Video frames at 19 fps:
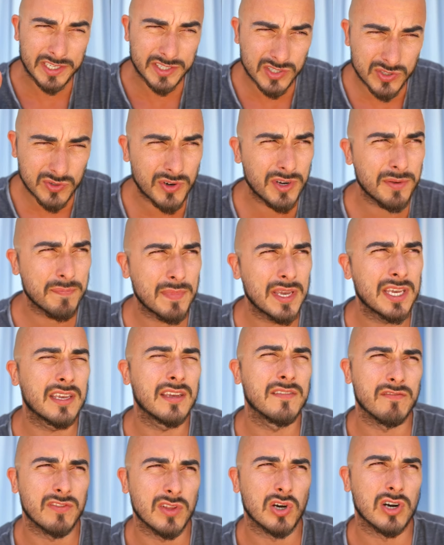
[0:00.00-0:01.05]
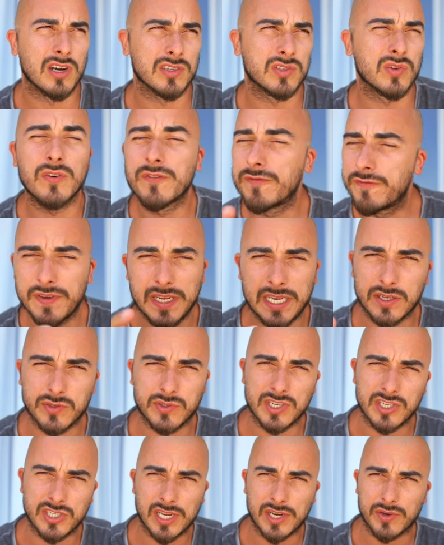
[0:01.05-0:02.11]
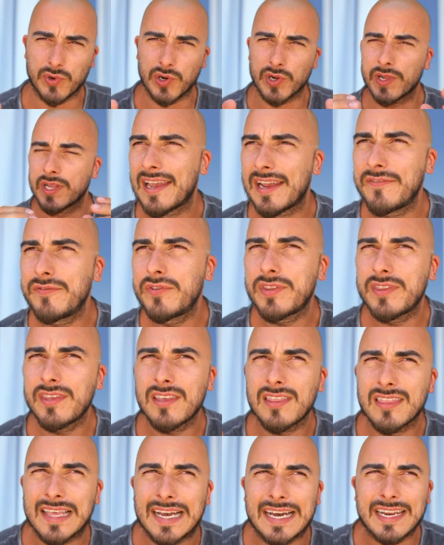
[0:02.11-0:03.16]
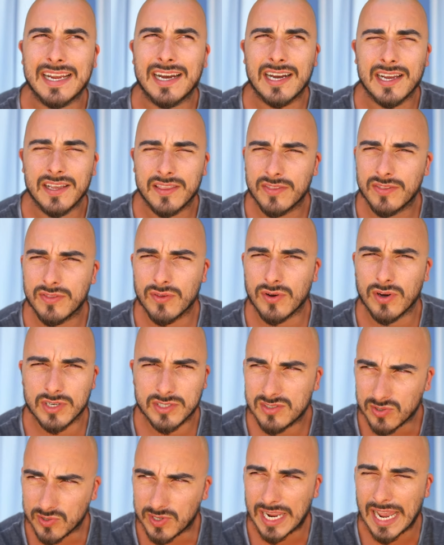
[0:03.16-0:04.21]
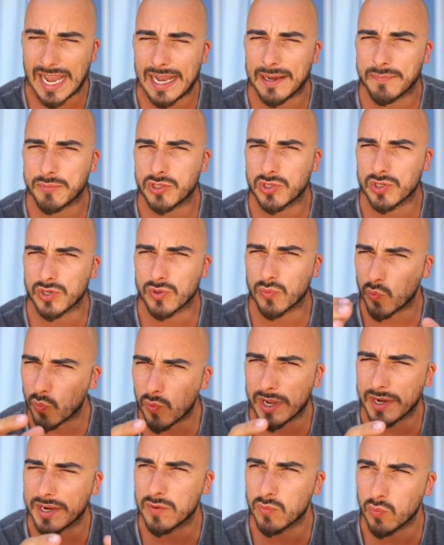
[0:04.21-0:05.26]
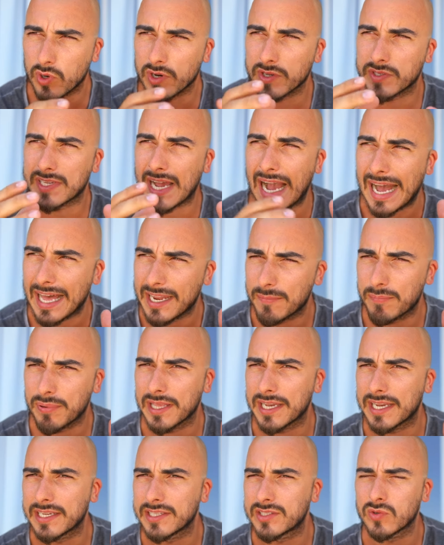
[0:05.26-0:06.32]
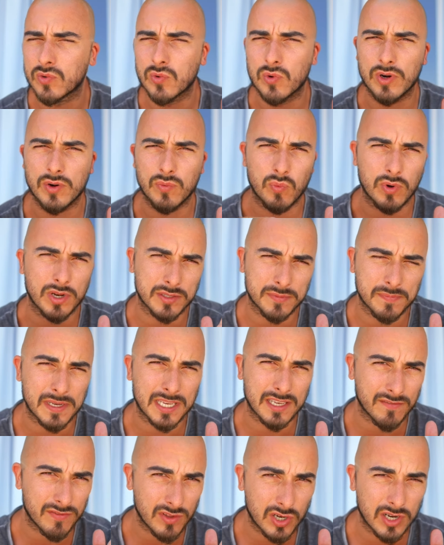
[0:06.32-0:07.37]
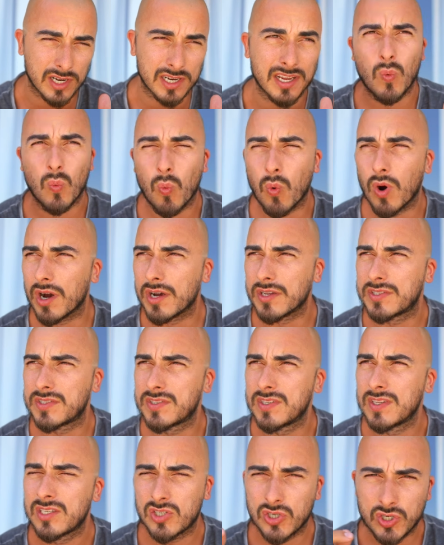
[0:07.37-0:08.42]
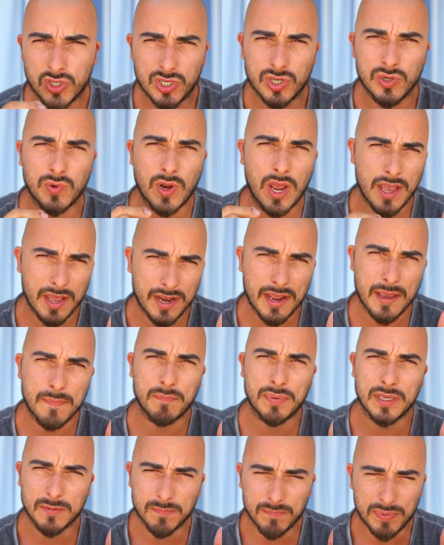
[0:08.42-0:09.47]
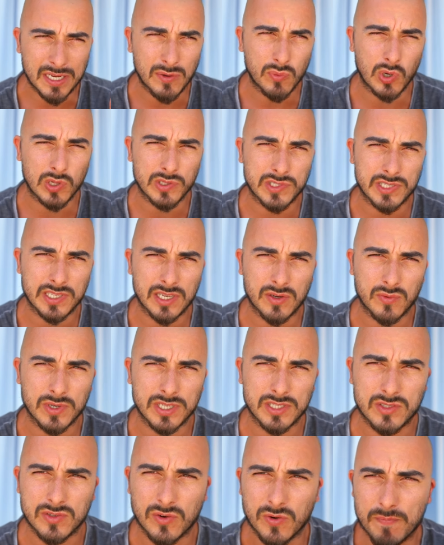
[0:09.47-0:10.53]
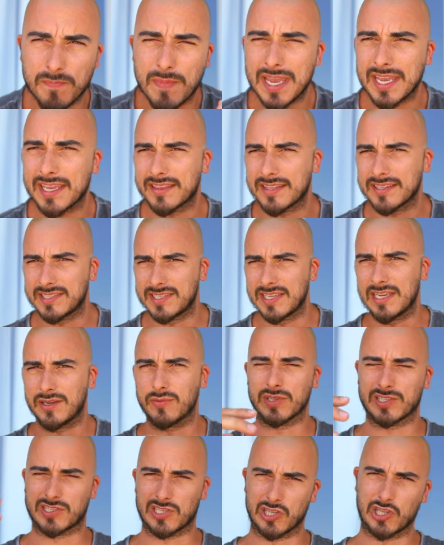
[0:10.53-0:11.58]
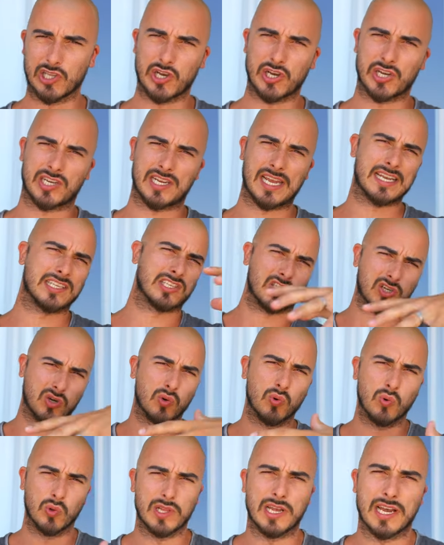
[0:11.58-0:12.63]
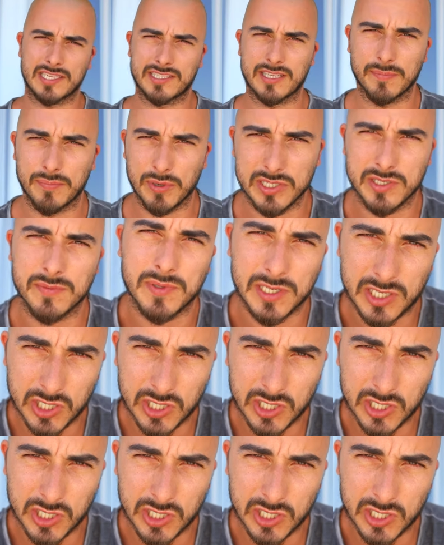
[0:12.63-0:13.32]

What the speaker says: I started making vlogs or videos in general, everything that I thought to capture when I was at a place or wanted to make a vlog was to shoot an epic B-roll sequence or make the sequence look as cool as I possibly